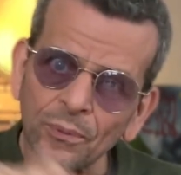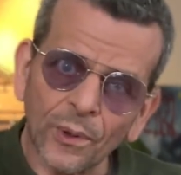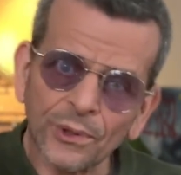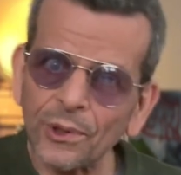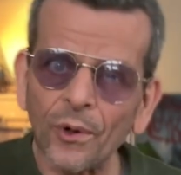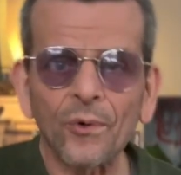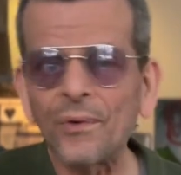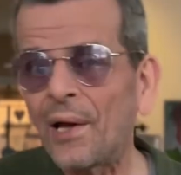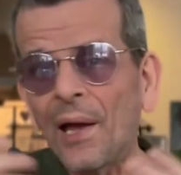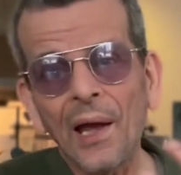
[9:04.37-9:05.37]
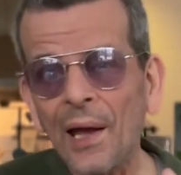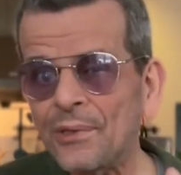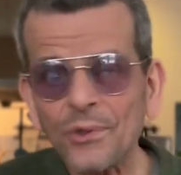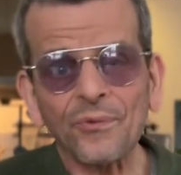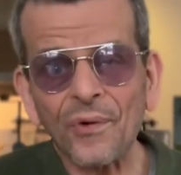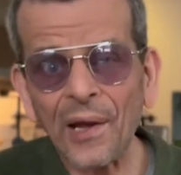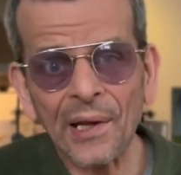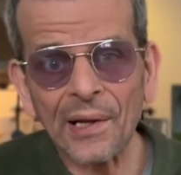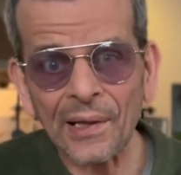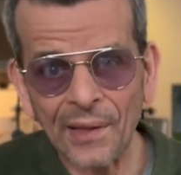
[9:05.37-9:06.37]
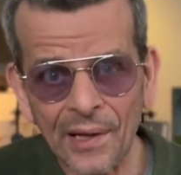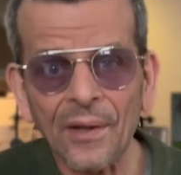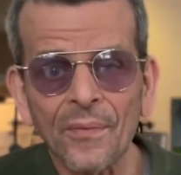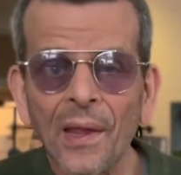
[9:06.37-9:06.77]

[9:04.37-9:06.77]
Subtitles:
wash it off, and just fire it like that,